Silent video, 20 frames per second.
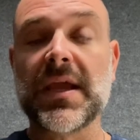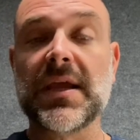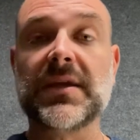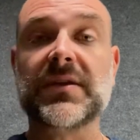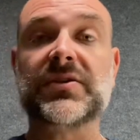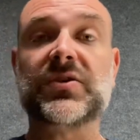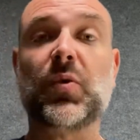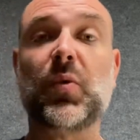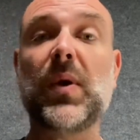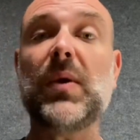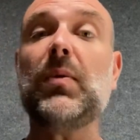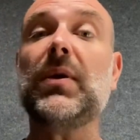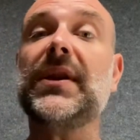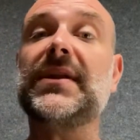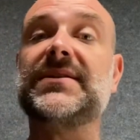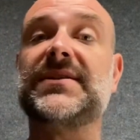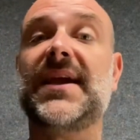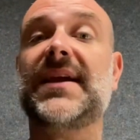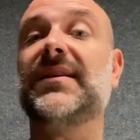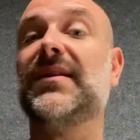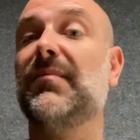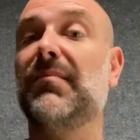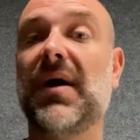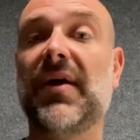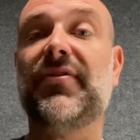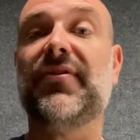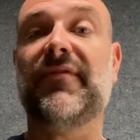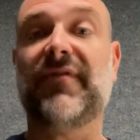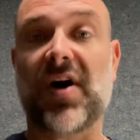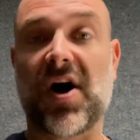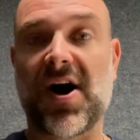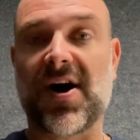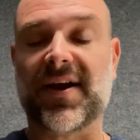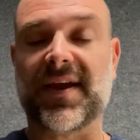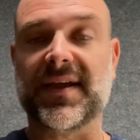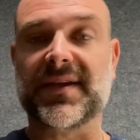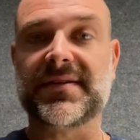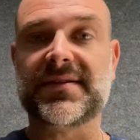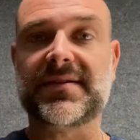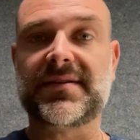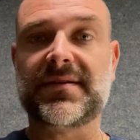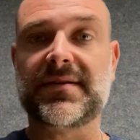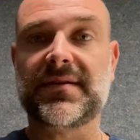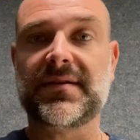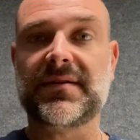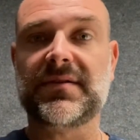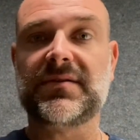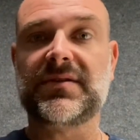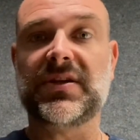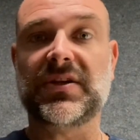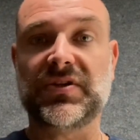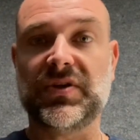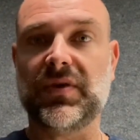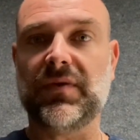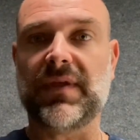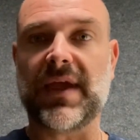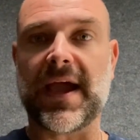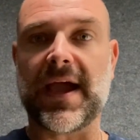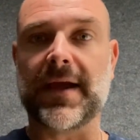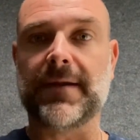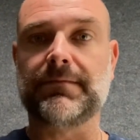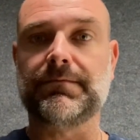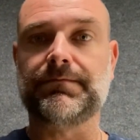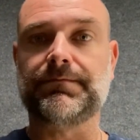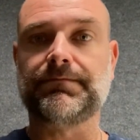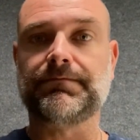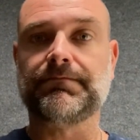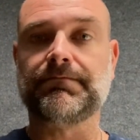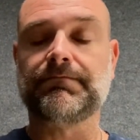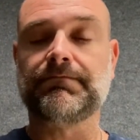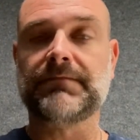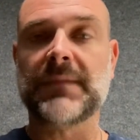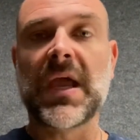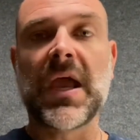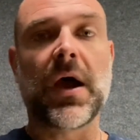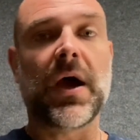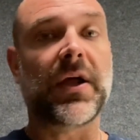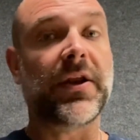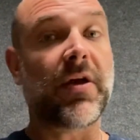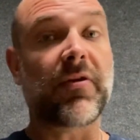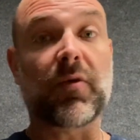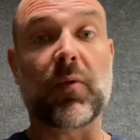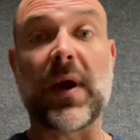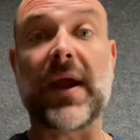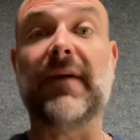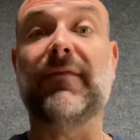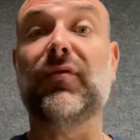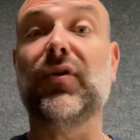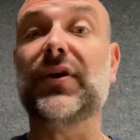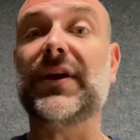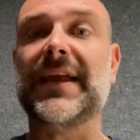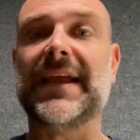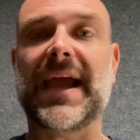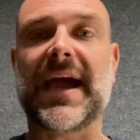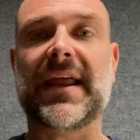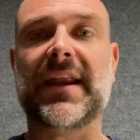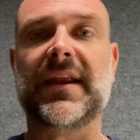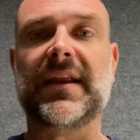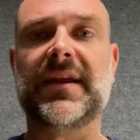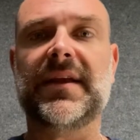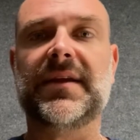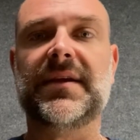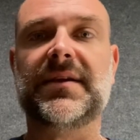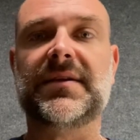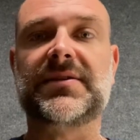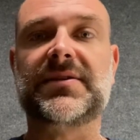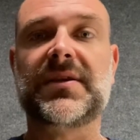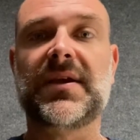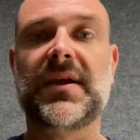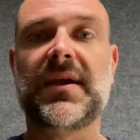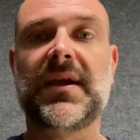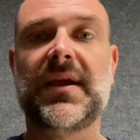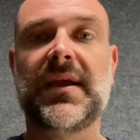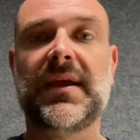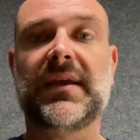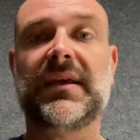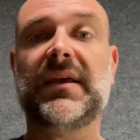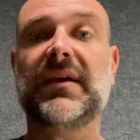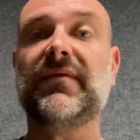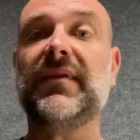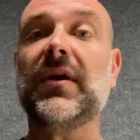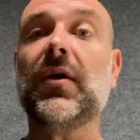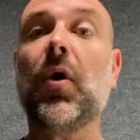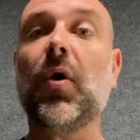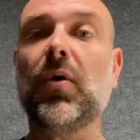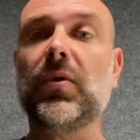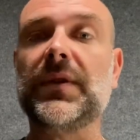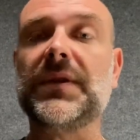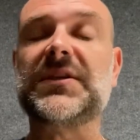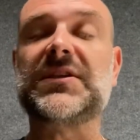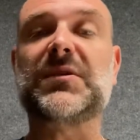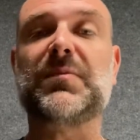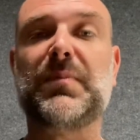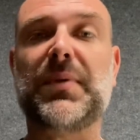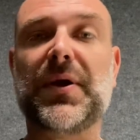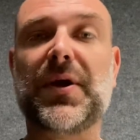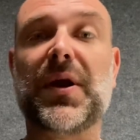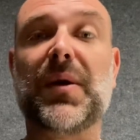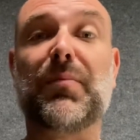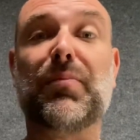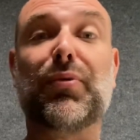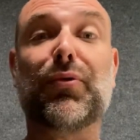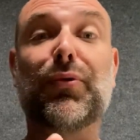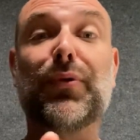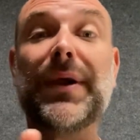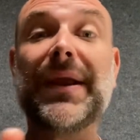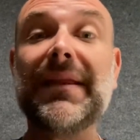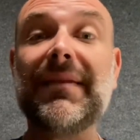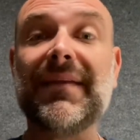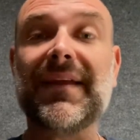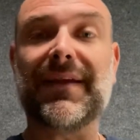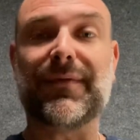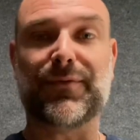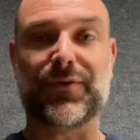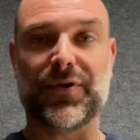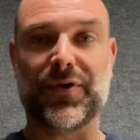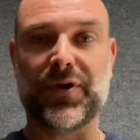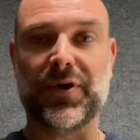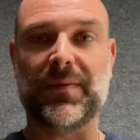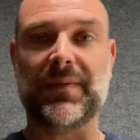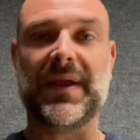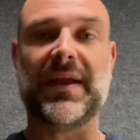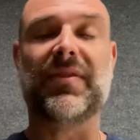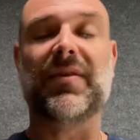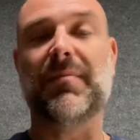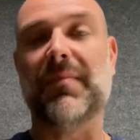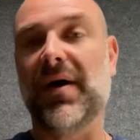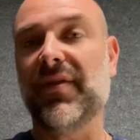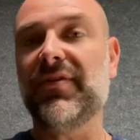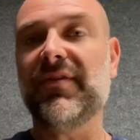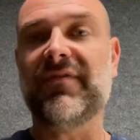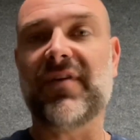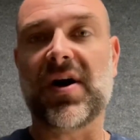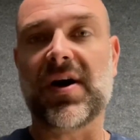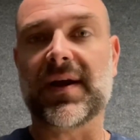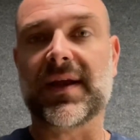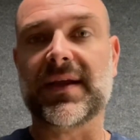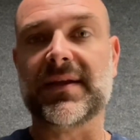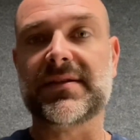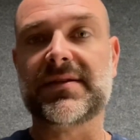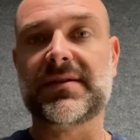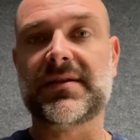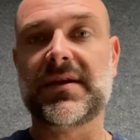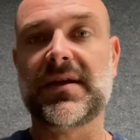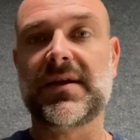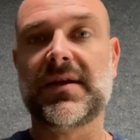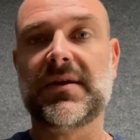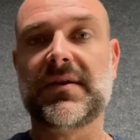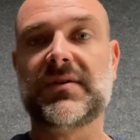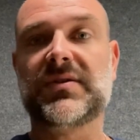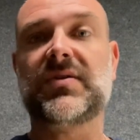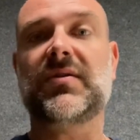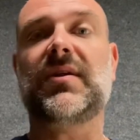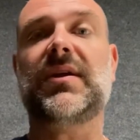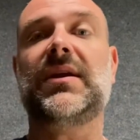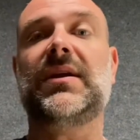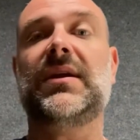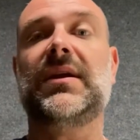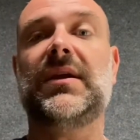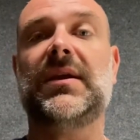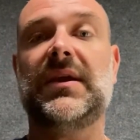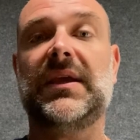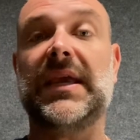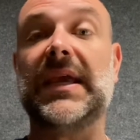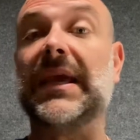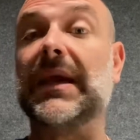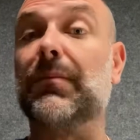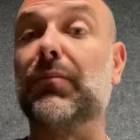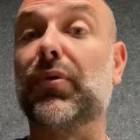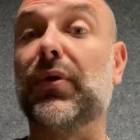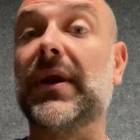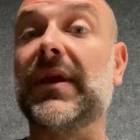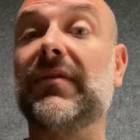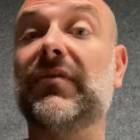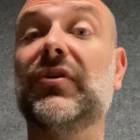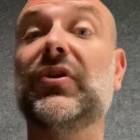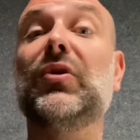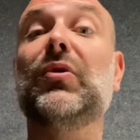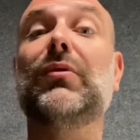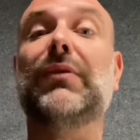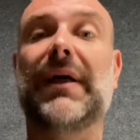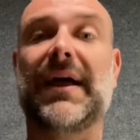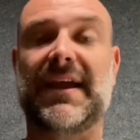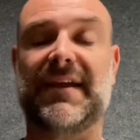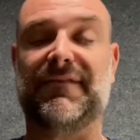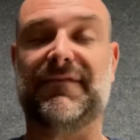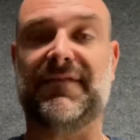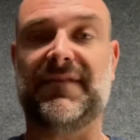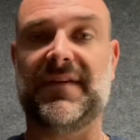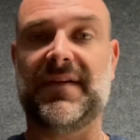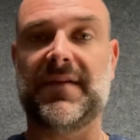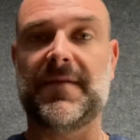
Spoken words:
So we want to take the month of August to do that. Another way of looking at it is giving Holy Spirit breathing room in the month of August so that He can breathe new life